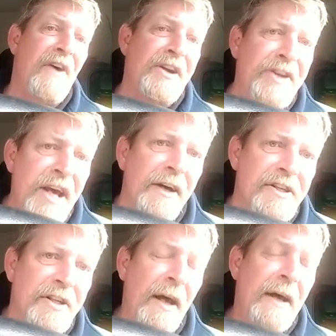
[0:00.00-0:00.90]
for
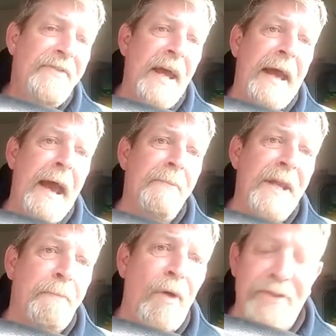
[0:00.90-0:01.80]
years to get
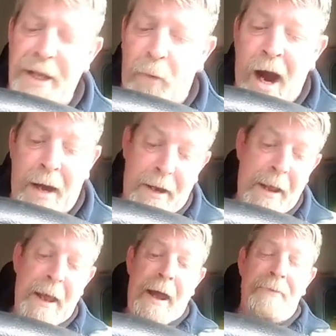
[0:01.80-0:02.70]
what they bloody want,
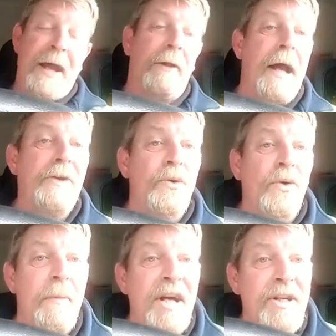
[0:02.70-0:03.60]
And the
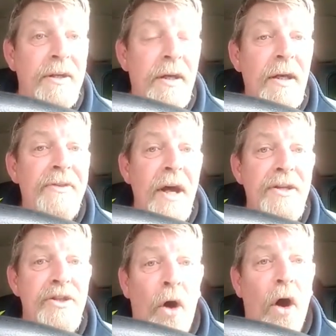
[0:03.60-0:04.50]
Electoral Commission
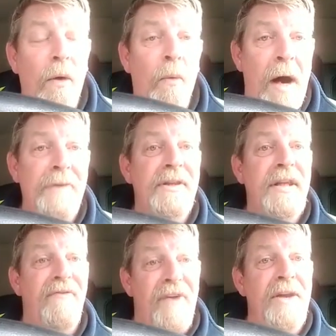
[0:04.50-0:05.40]
does not
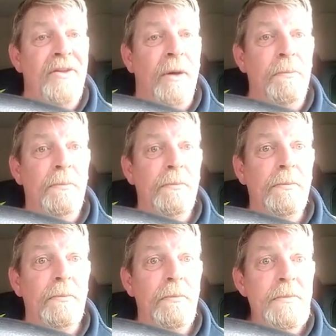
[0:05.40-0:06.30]
want to find them
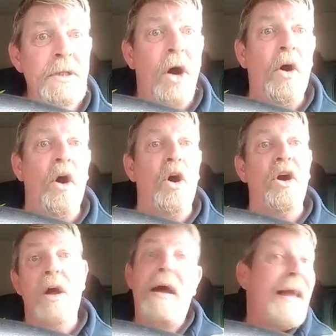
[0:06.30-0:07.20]

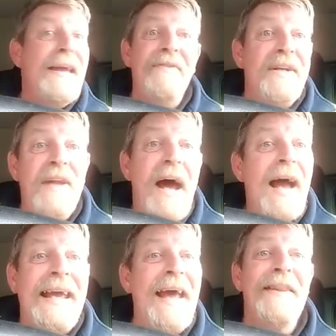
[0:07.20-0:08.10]
or even
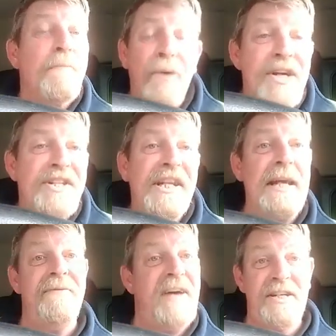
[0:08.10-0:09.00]
get the police
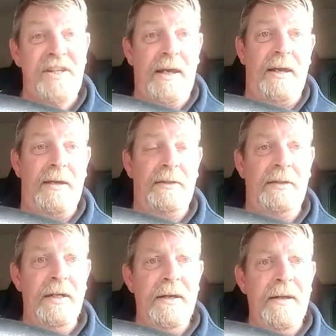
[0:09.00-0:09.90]
to investigate
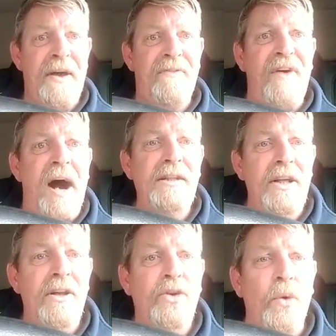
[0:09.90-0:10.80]
the fact
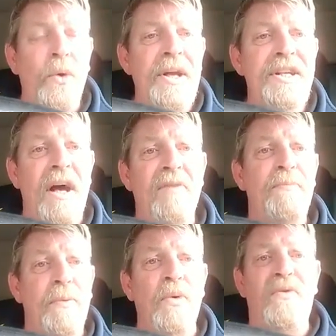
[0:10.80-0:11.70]
that the Tories
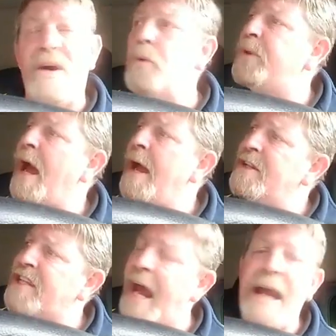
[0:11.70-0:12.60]
have profiled
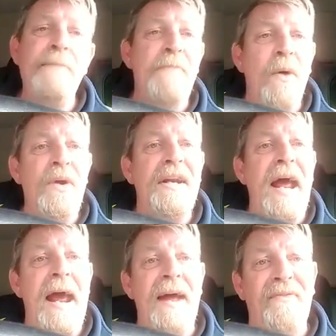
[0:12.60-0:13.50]
10 million
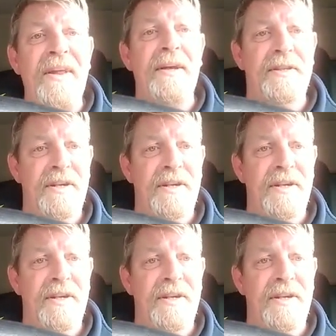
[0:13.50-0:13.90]
ethnic